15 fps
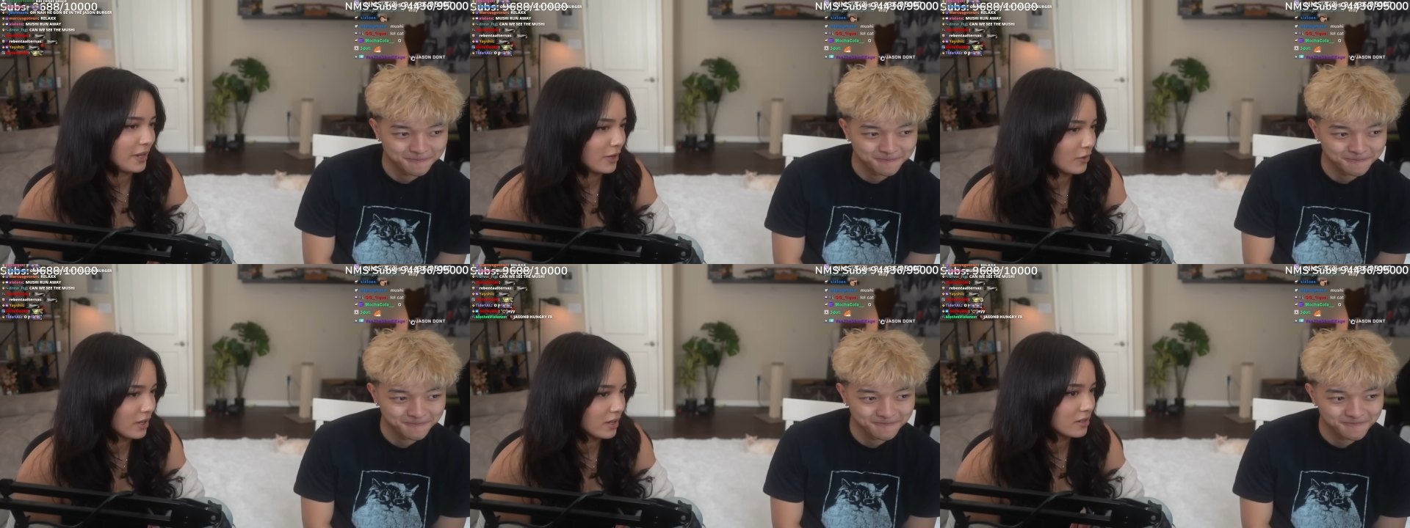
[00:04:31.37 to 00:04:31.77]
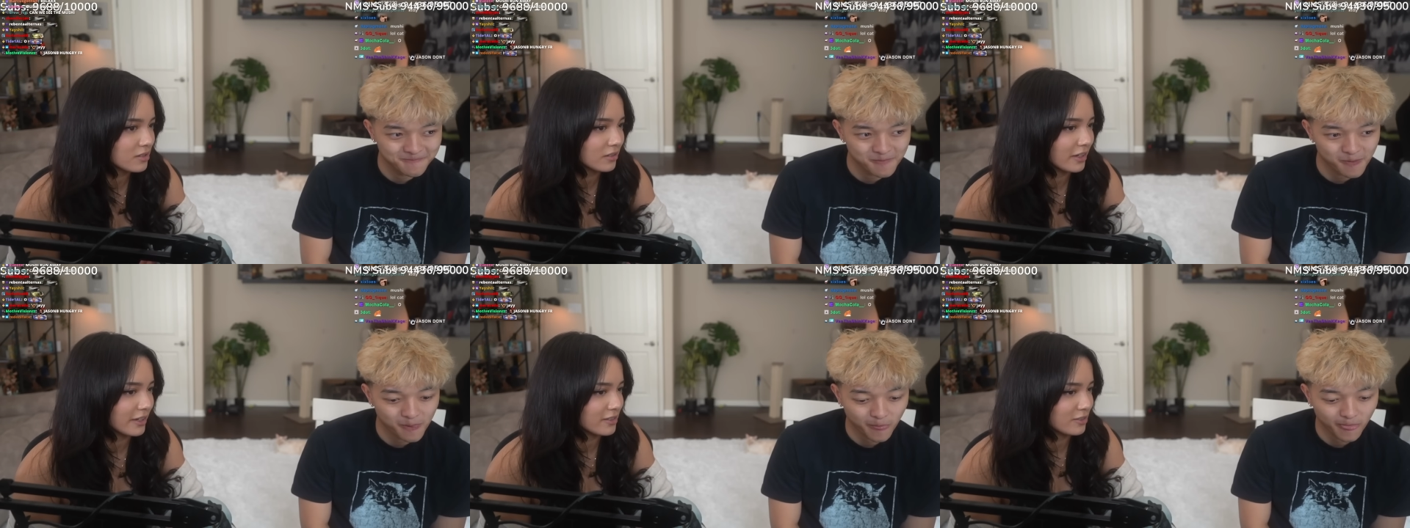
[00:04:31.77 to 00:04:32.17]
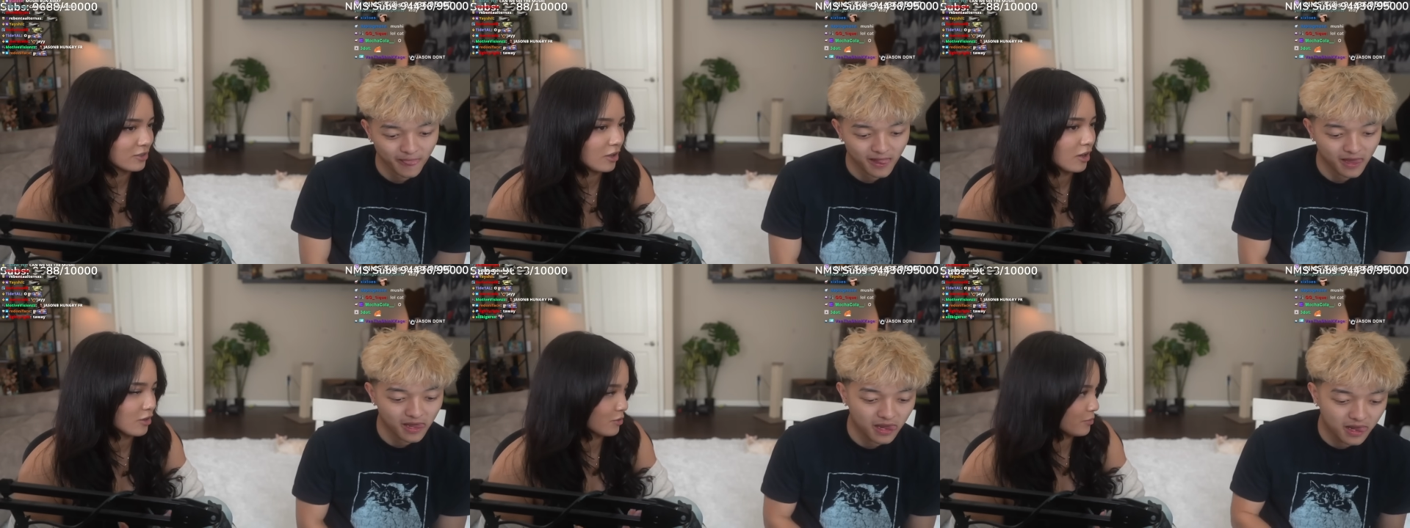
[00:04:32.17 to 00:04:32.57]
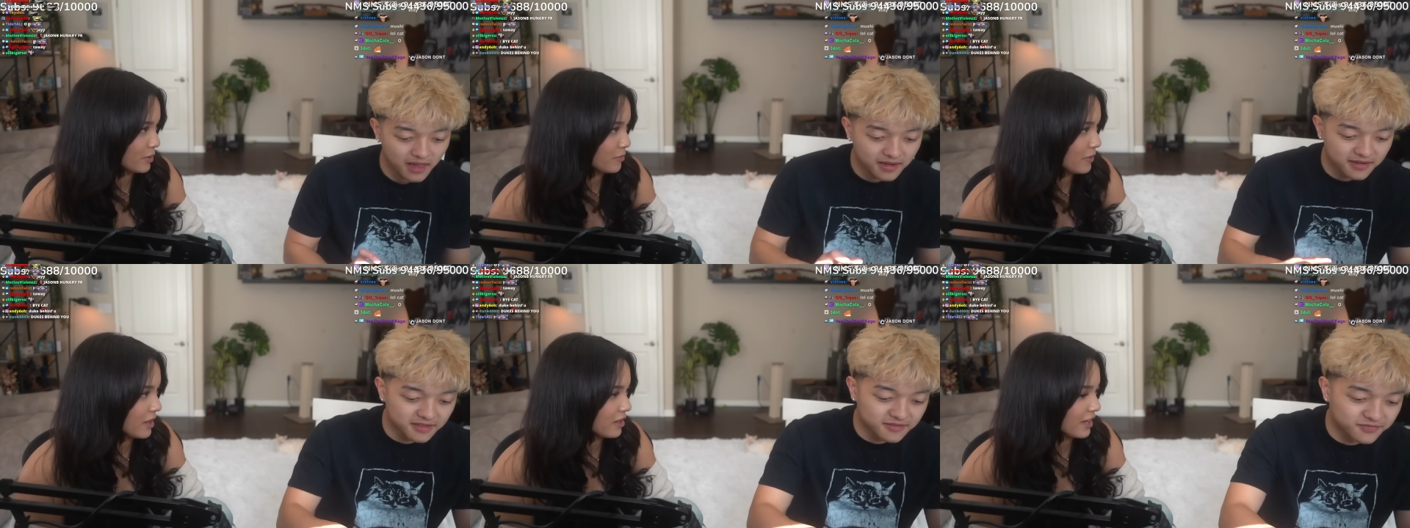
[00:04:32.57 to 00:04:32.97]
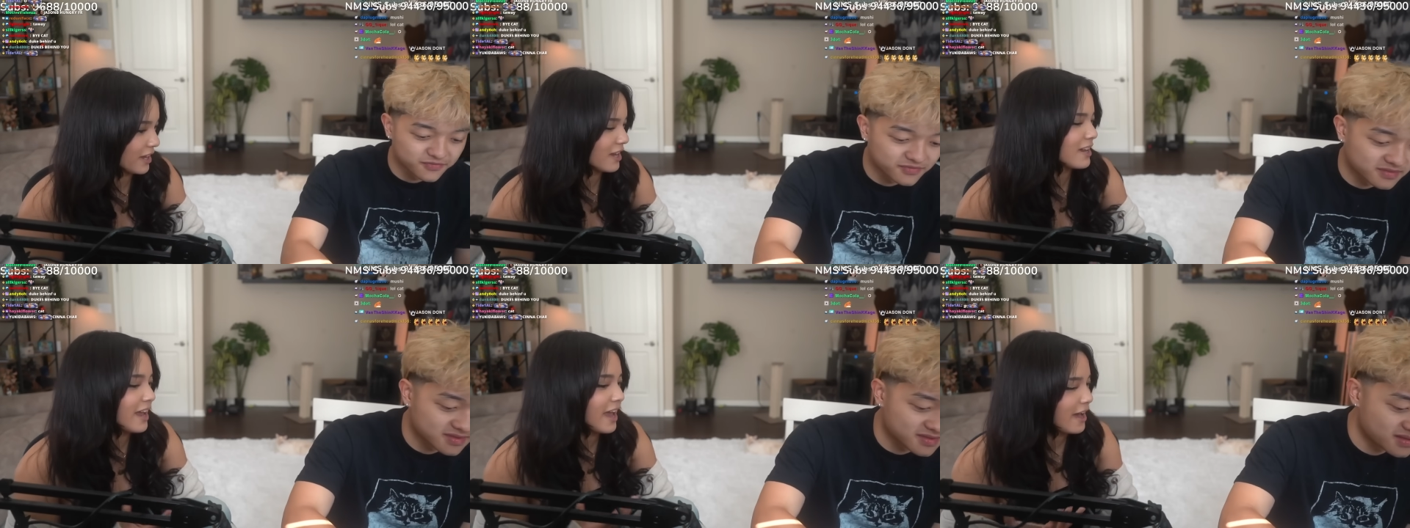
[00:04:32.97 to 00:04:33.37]
Speaker 1: it to like other Big Mac? I
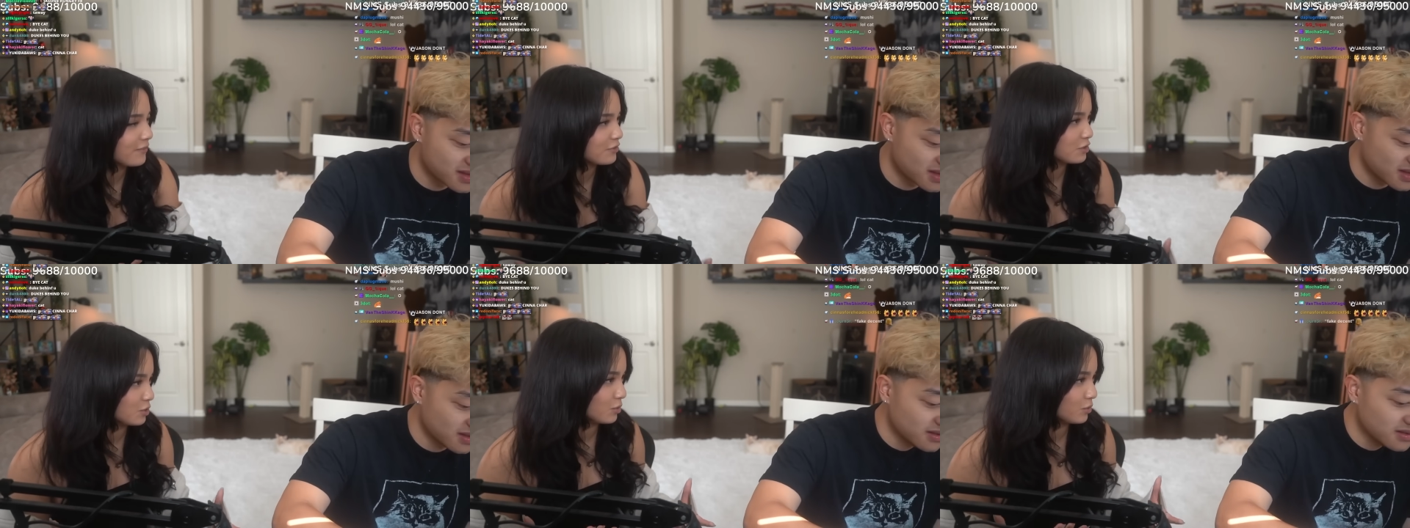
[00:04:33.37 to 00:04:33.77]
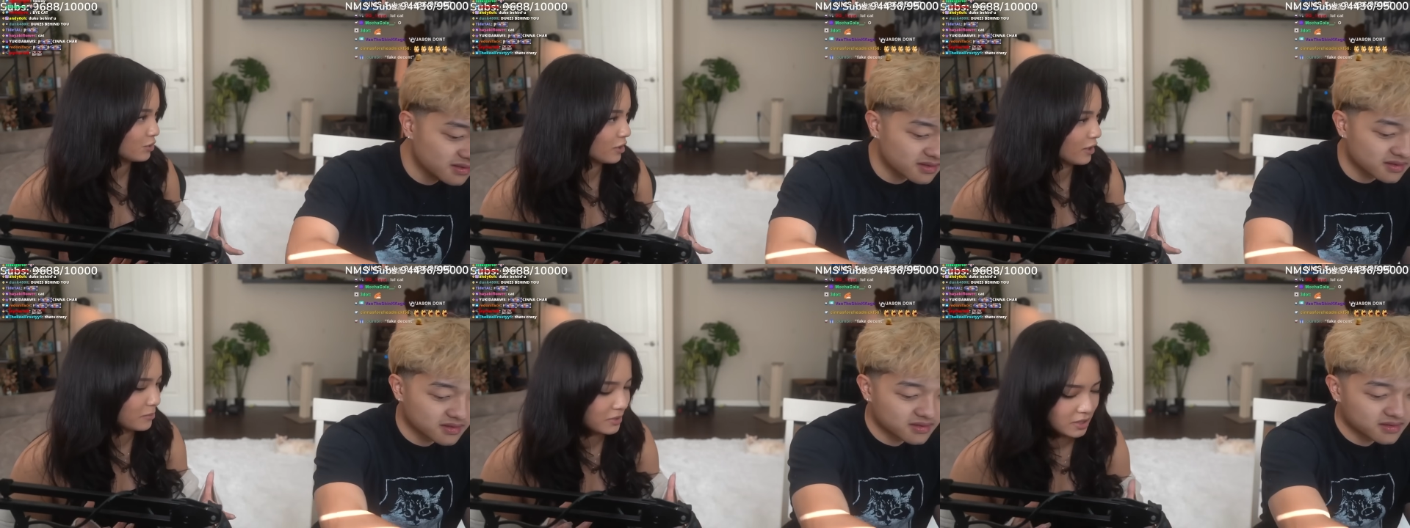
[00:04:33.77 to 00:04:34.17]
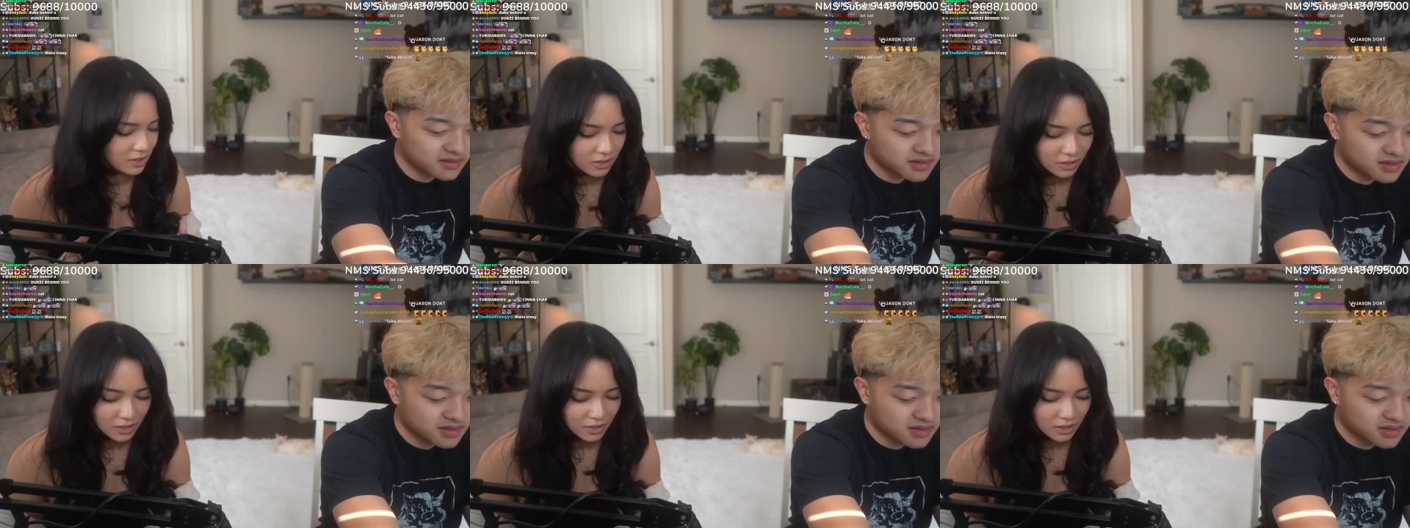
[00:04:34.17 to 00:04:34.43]
kind of have to. You know what I mean?